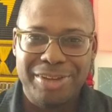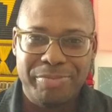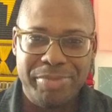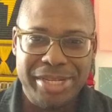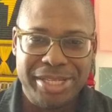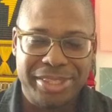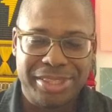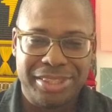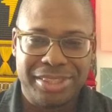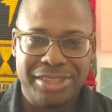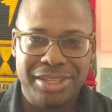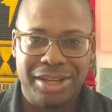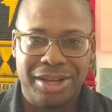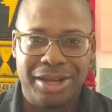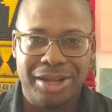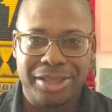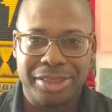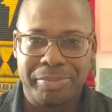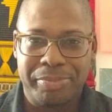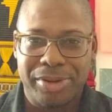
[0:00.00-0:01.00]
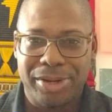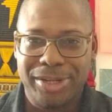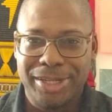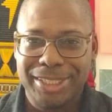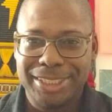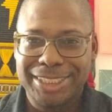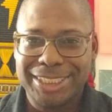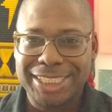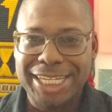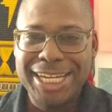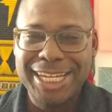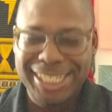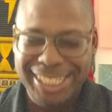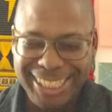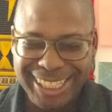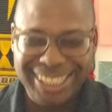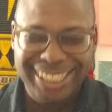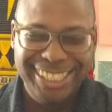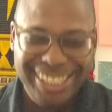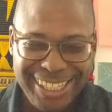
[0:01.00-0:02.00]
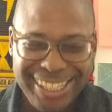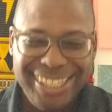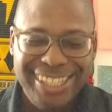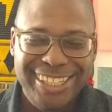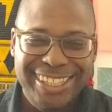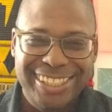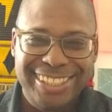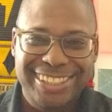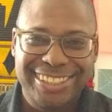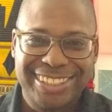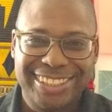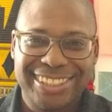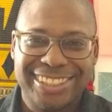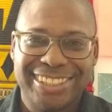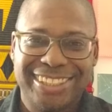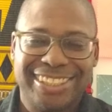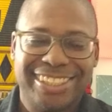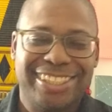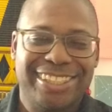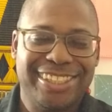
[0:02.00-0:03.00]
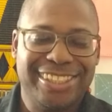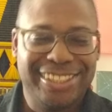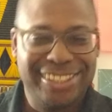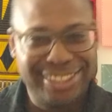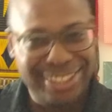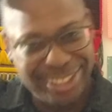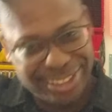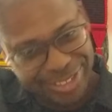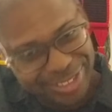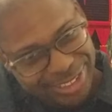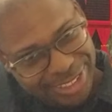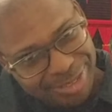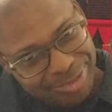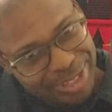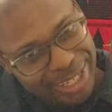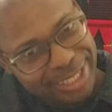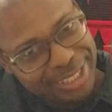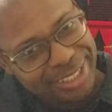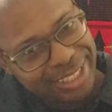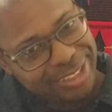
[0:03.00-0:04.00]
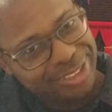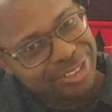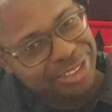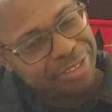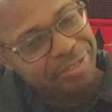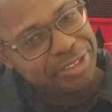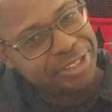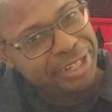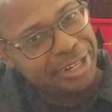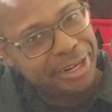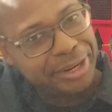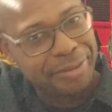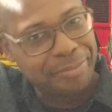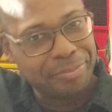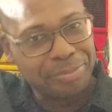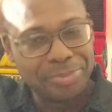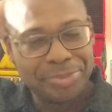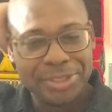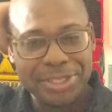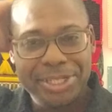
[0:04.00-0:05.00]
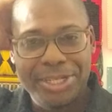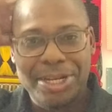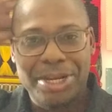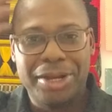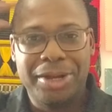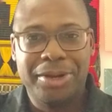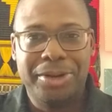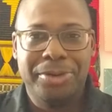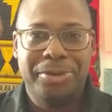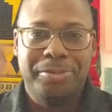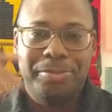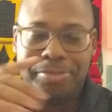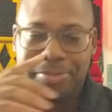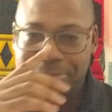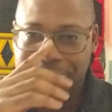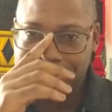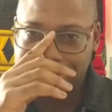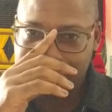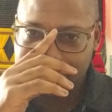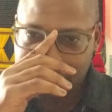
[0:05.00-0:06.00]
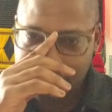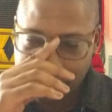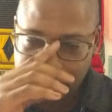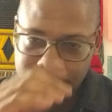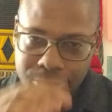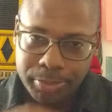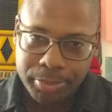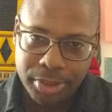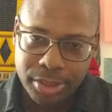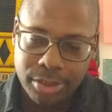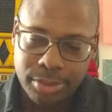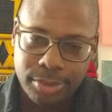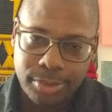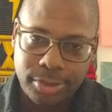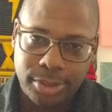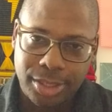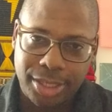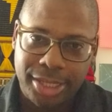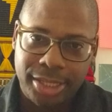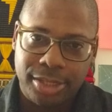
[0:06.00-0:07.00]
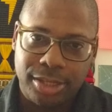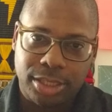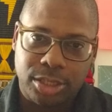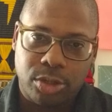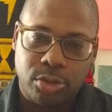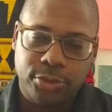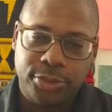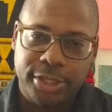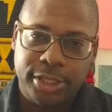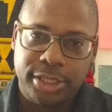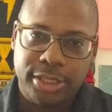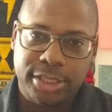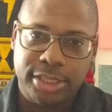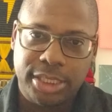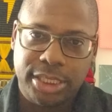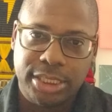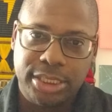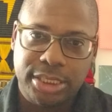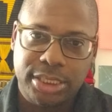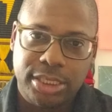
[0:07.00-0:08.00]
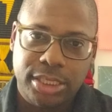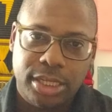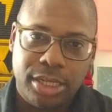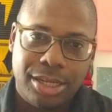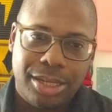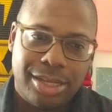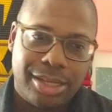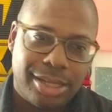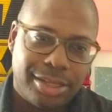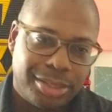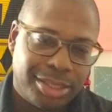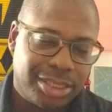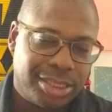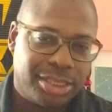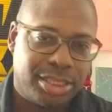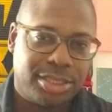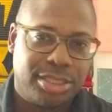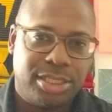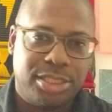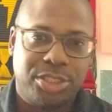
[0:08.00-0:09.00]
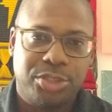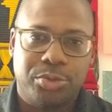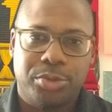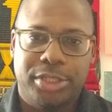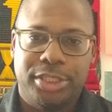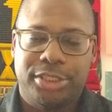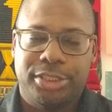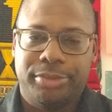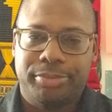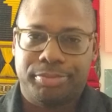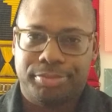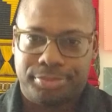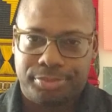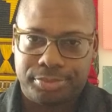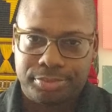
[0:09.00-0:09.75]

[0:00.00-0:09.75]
meet the parents, because, like, there is some lie detector stuff in there. But again, like, the whole thing is, this is a situation